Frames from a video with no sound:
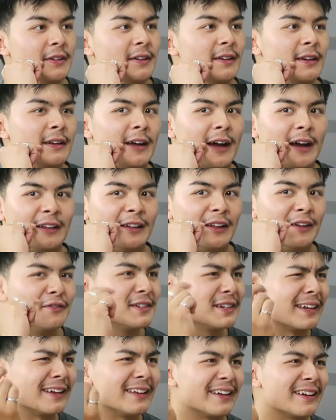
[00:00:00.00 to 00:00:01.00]
And I'd love
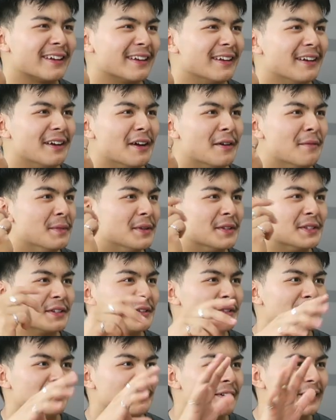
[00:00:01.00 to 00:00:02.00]
to get like a
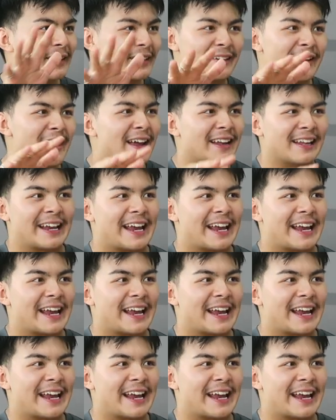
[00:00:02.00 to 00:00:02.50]
musical, I don't know,